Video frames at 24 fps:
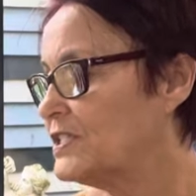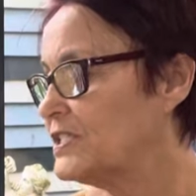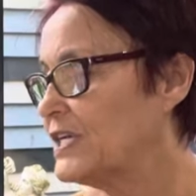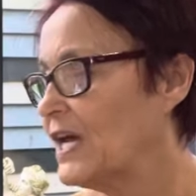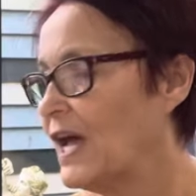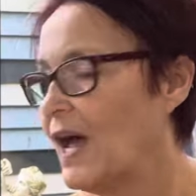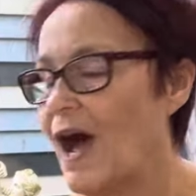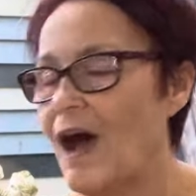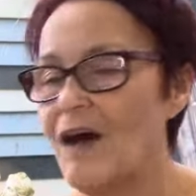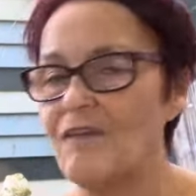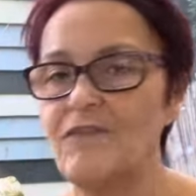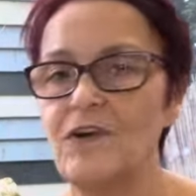to
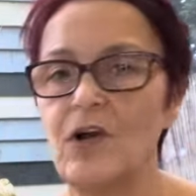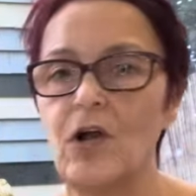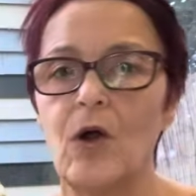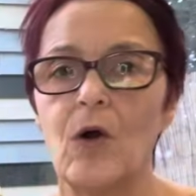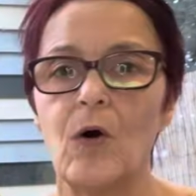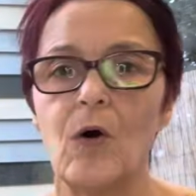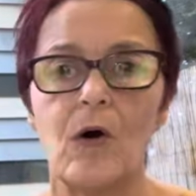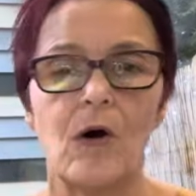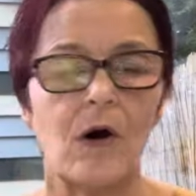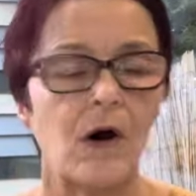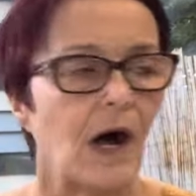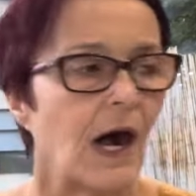have a
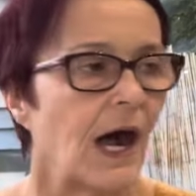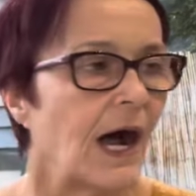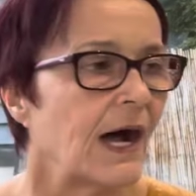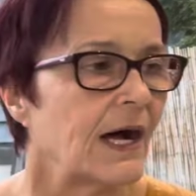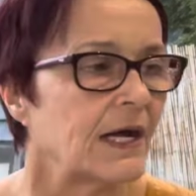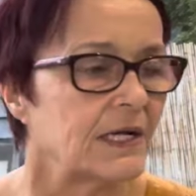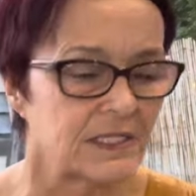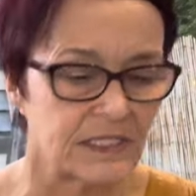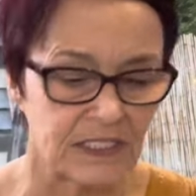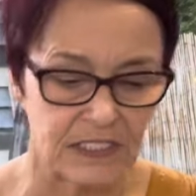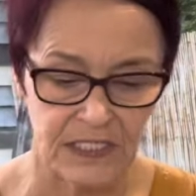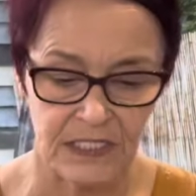go
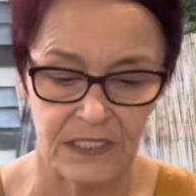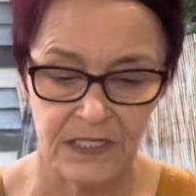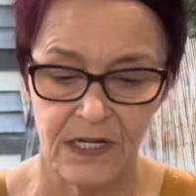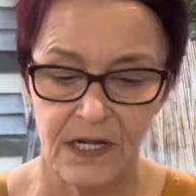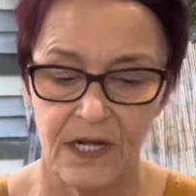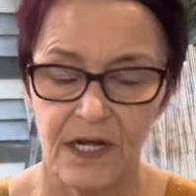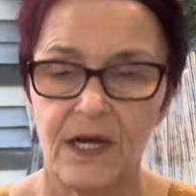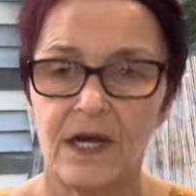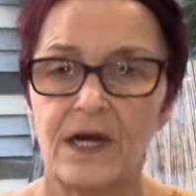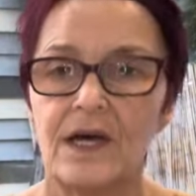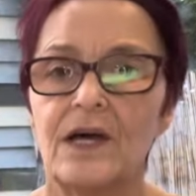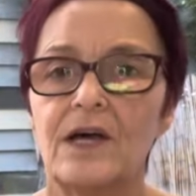at
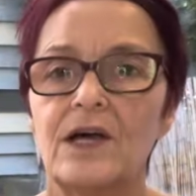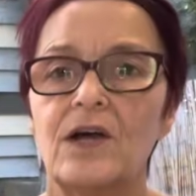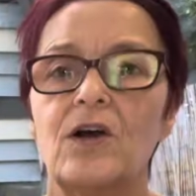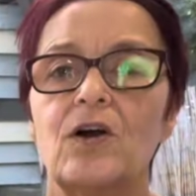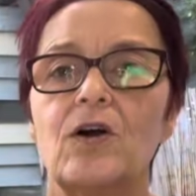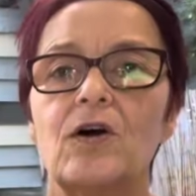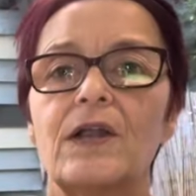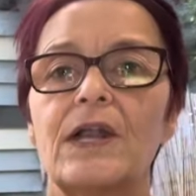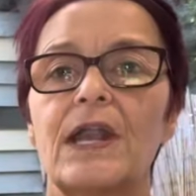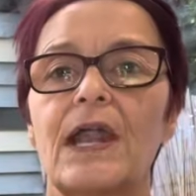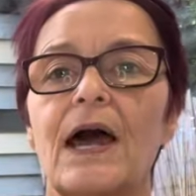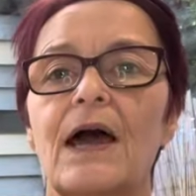
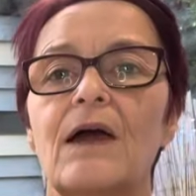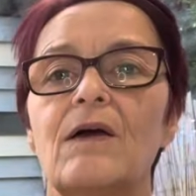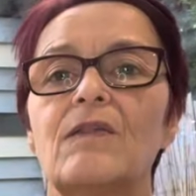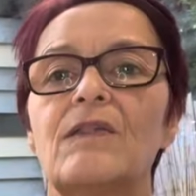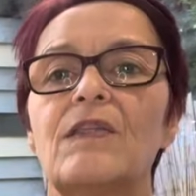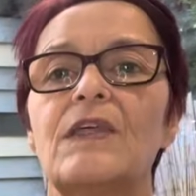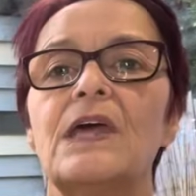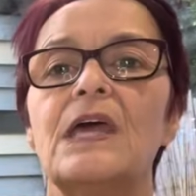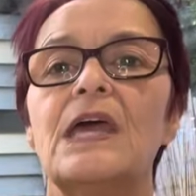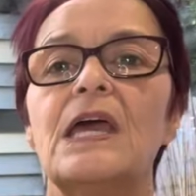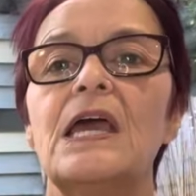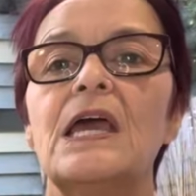cutting out
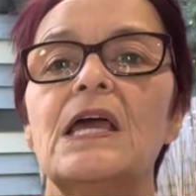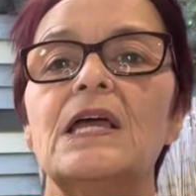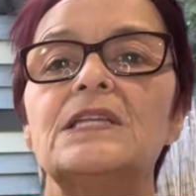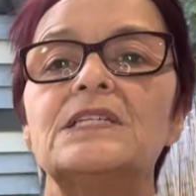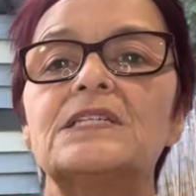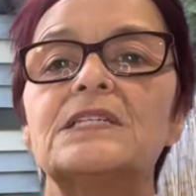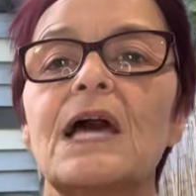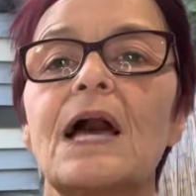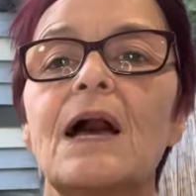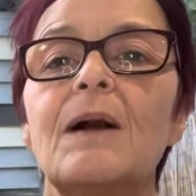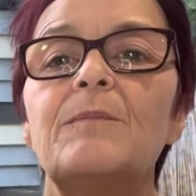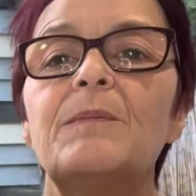the
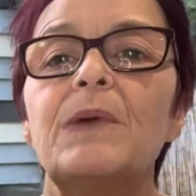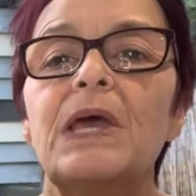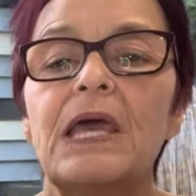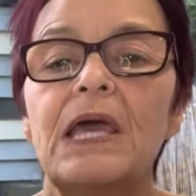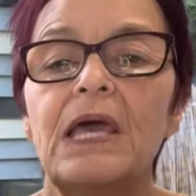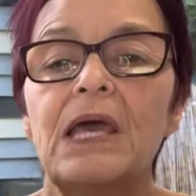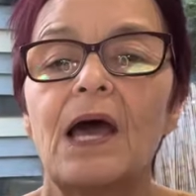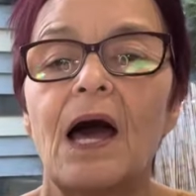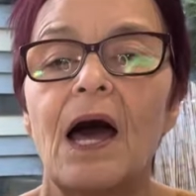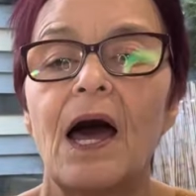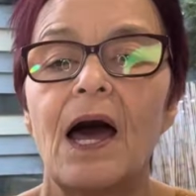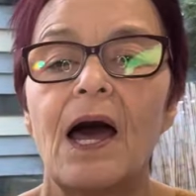Tammy
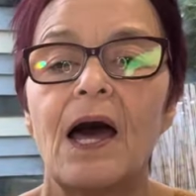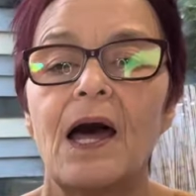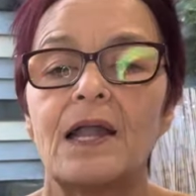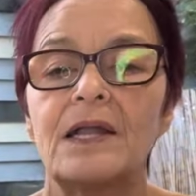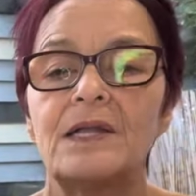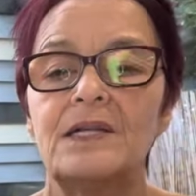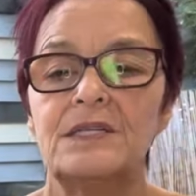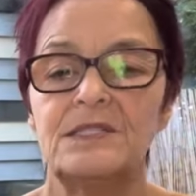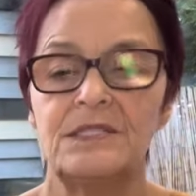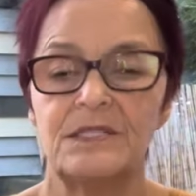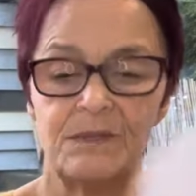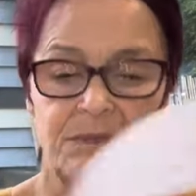
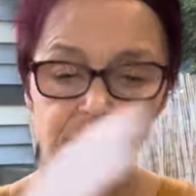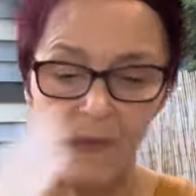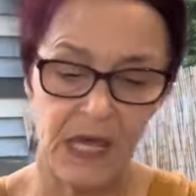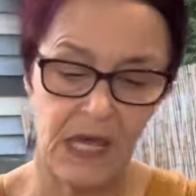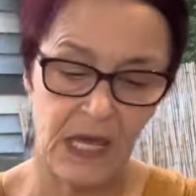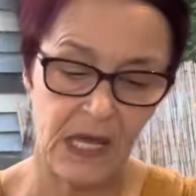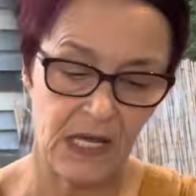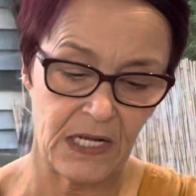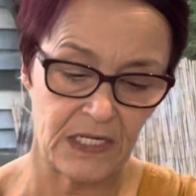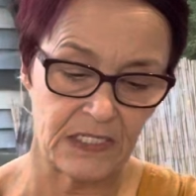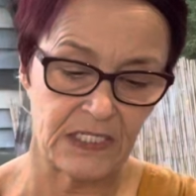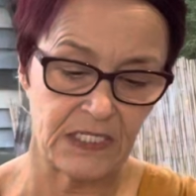
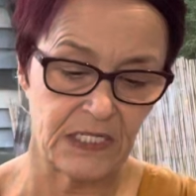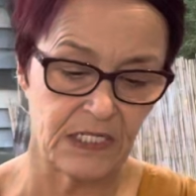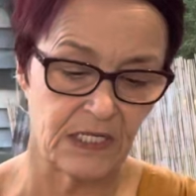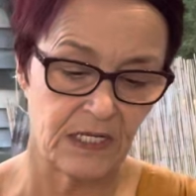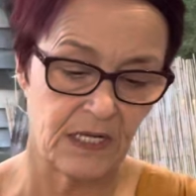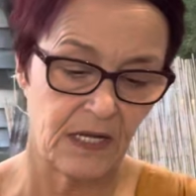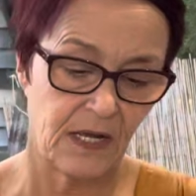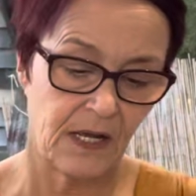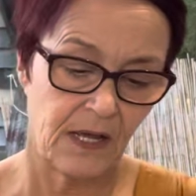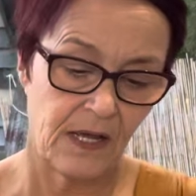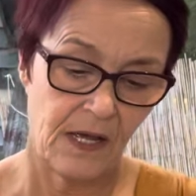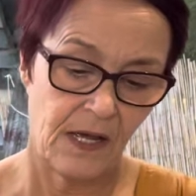handmade
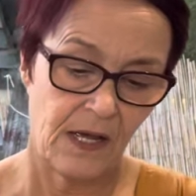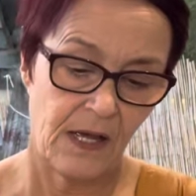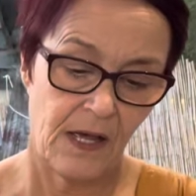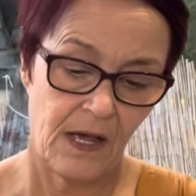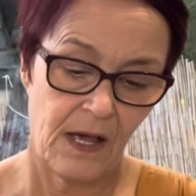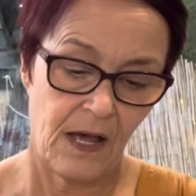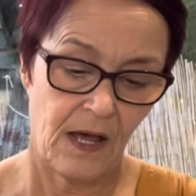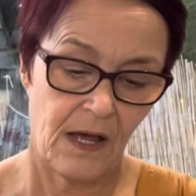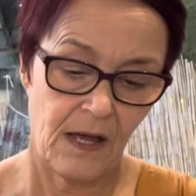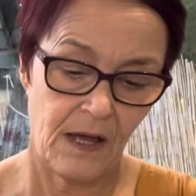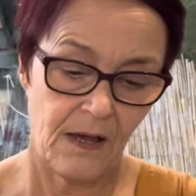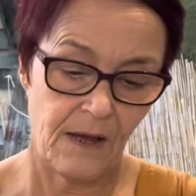
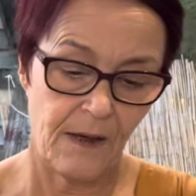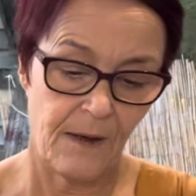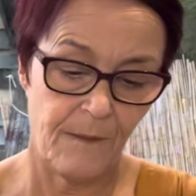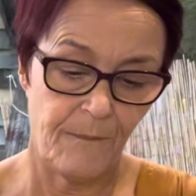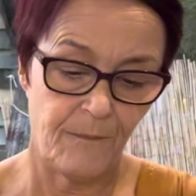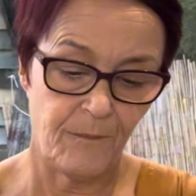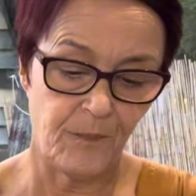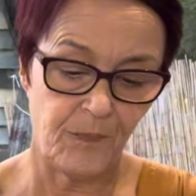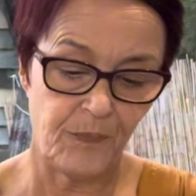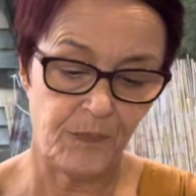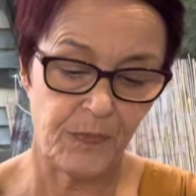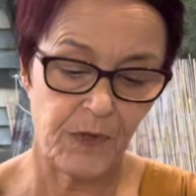Cara
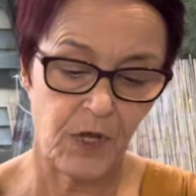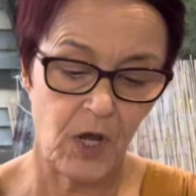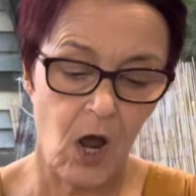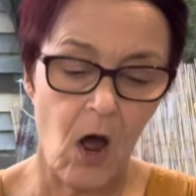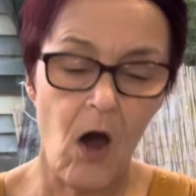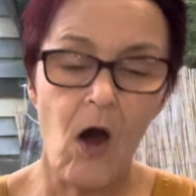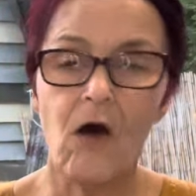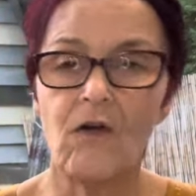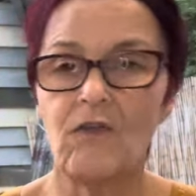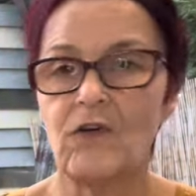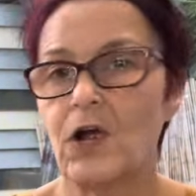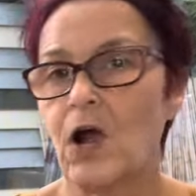
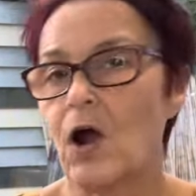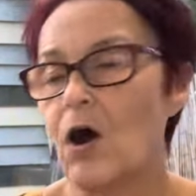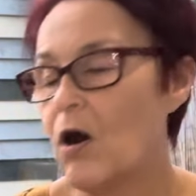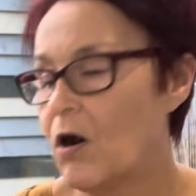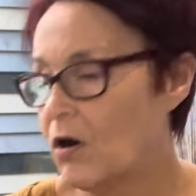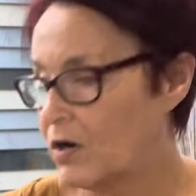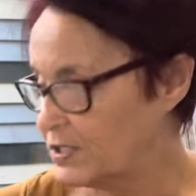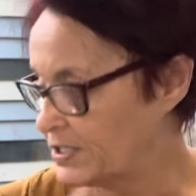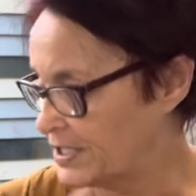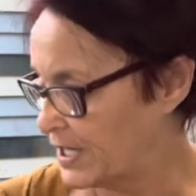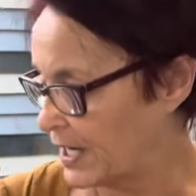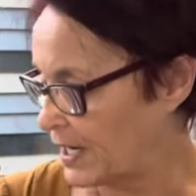
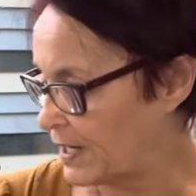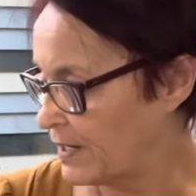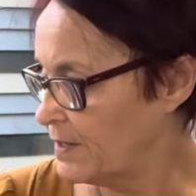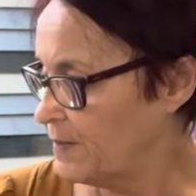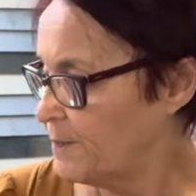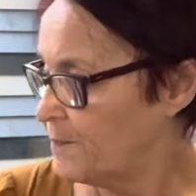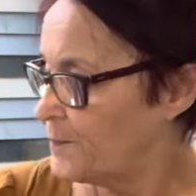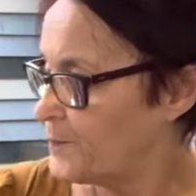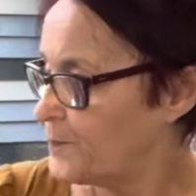cardigan.